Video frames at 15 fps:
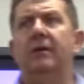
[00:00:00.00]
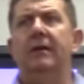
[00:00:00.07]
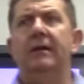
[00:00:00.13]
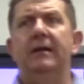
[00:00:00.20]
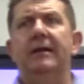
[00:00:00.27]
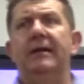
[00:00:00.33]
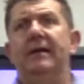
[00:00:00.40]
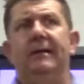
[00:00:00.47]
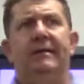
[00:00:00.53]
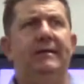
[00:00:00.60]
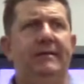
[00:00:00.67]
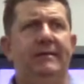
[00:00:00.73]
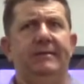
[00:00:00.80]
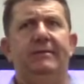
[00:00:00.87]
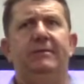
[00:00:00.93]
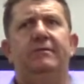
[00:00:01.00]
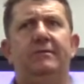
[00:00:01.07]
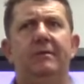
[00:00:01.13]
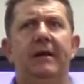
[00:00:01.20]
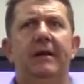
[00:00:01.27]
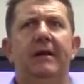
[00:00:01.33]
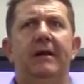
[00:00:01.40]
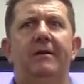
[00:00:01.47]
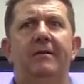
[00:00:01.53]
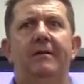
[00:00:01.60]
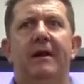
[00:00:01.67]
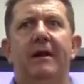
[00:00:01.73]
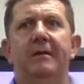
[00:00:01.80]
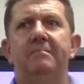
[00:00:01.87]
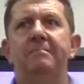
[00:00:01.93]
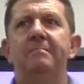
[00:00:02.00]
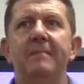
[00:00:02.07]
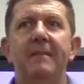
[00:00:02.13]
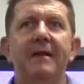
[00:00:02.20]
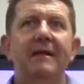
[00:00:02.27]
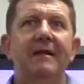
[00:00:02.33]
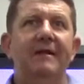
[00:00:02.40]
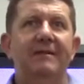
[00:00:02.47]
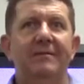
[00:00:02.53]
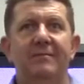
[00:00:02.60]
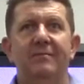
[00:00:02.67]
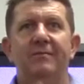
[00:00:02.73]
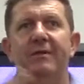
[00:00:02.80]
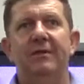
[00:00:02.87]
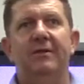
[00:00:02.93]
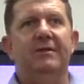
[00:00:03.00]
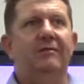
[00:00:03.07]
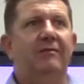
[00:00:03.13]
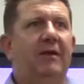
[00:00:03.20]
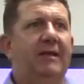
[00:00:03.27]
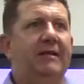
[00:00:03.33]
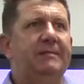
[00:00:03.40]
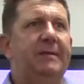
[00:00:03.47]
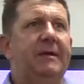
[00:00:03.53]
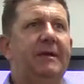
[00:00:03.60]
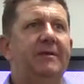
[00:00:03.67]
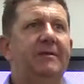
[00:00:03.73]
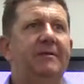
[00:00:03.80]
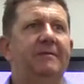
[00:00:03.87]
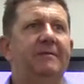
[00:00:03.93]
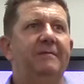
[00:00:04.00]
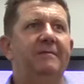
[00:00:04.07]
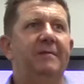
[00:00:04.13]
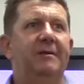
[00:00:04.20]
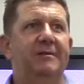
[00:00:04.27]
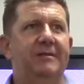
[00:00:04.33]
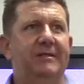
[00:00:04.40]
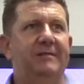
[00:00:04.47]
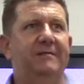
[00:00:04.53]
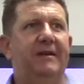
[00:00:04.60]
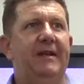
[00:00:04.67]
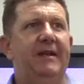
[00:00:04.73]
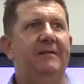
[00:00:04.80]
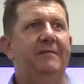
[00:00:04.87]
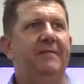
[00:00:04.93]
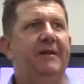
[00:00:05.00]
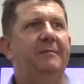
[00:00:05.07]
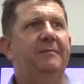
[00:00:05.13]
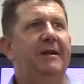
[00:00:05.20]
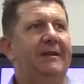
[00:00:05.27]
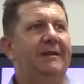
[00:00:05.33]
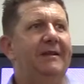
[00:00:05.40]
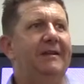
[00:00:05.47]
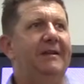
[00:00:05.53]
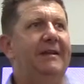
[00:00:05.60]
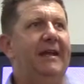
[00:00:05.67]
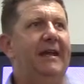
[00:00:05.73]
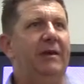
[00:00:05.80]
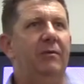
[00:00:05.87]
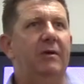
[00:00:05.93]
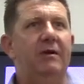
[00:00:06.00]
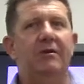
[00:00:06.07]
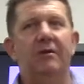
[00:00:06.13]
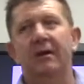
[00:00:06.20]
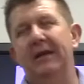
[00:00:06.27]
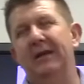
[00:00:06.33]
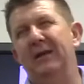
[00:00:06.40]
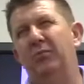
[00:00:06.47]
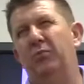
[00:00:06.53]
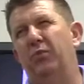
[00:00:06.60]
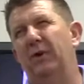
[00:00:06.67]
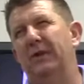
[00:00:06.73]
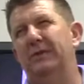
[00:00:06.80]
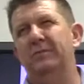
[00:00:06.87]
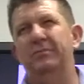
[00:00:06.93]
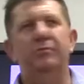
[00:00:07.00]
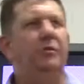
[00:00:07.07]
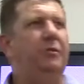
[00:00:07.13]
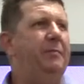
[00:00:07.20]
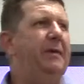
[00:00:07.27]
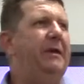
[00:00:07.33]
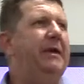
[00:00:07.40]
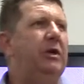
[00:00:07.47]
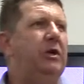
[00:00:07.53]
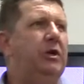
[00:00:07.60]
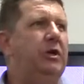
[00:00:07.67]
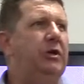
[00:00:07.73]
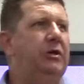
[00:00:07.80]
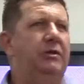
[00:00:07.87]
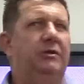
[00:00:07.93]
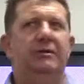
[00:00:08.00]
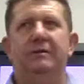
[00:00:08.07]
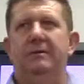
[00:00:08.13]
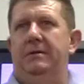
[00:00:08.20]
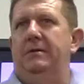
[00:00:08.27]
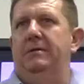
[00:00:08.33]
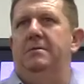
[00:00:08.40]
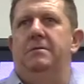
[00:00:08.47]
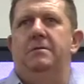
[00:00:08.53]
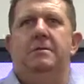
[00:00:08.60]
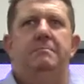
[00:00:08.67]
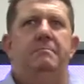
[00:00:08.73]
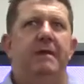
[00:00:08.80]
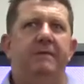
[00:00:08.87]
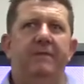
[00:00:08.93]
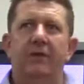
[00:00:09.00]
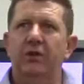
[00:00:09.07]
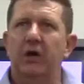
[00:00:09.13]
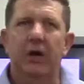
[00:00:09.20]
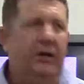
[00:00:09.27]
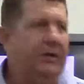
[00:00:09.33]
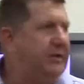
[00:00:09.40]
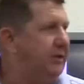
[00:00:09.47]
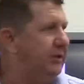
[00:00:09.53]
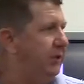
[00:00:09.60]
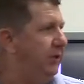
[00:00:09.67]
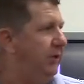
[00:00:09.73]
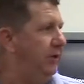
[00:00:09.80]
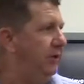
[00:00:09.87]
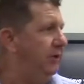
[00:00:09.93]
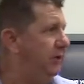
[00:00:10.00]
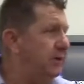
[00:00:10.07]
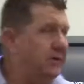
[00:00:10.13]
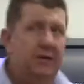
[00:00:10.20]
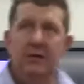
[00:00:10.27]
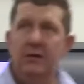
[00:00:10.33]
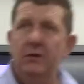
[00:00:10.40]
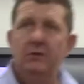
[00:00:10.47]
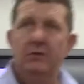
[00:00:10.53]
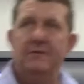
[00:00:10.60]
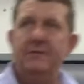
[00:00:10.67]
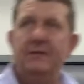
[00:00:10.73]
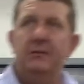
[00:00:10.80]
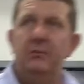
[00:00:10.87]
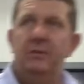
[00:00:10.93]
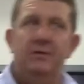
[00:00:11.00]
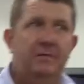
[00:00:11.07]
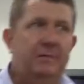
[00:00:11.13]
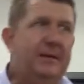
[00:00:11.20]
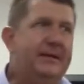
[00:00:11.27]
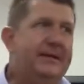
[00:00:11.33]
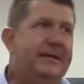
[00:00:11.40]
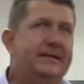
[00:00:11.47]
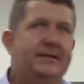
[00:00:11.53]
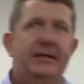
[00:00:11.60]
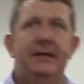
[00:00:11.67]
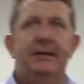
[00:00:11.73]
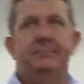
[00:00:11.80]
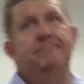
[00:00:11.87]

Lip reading: an idea? I know we're not really speaking on because it's a video thing, but anyone got an idea what would be a good methodology to use with someone with PTSD?